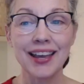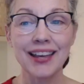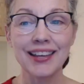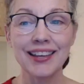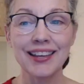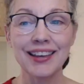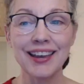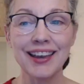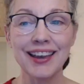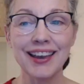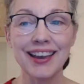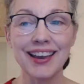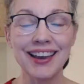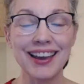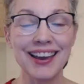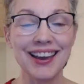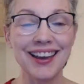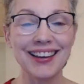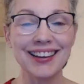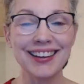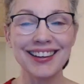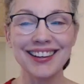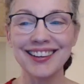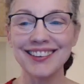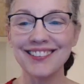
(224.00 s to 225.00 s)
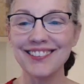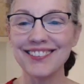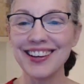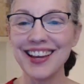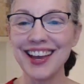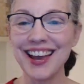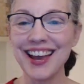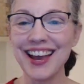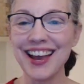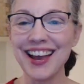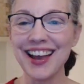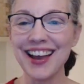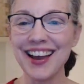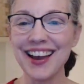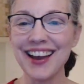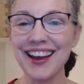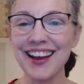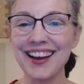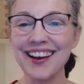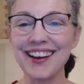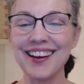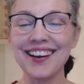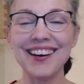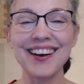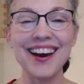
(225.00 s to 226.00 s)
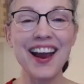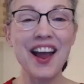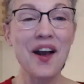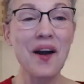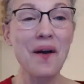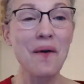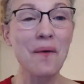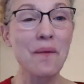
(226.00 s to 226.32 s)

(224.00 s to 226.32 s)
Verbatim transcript: Yay, here we are.